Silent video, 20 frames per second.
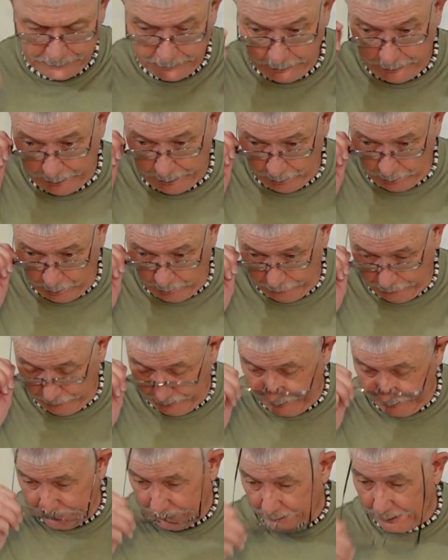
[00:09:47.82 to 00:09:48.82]
And
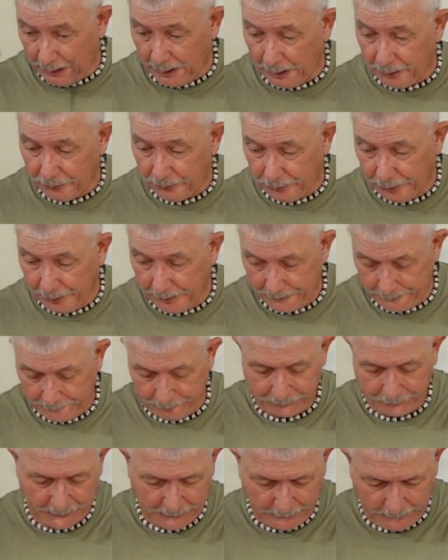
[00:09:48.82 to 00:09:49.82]
hopefully it does.
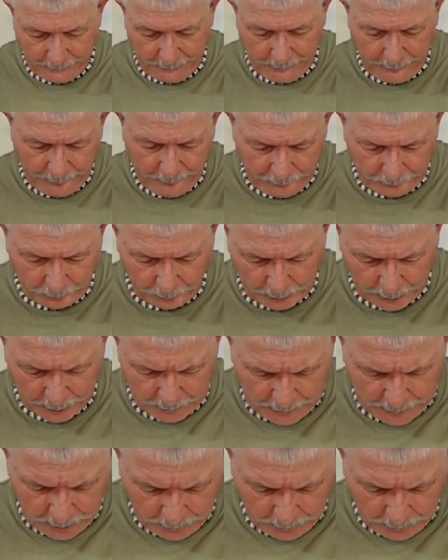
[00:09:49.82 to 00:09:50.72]
So give me